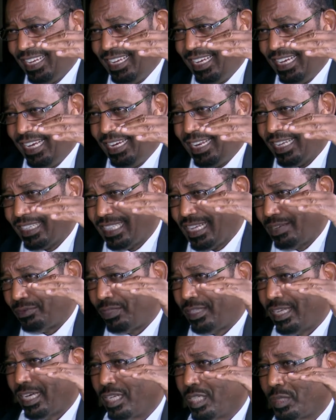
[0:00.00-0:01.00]
he doesn't have to
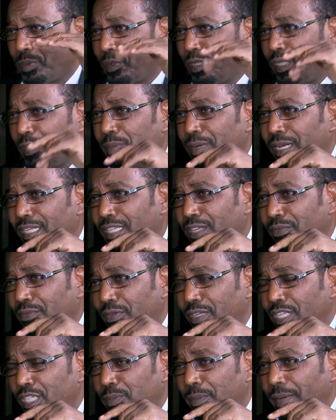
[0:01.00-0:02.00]
take responsibility
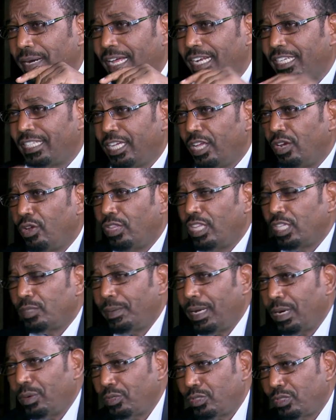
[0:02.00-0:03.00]
for this money and say, no, this
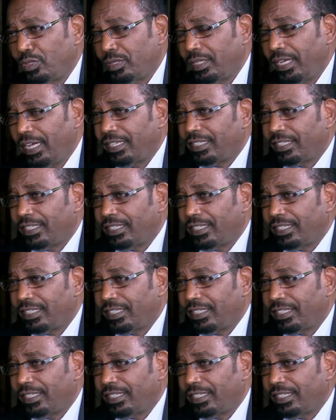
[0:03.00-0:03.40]
money was... Yes.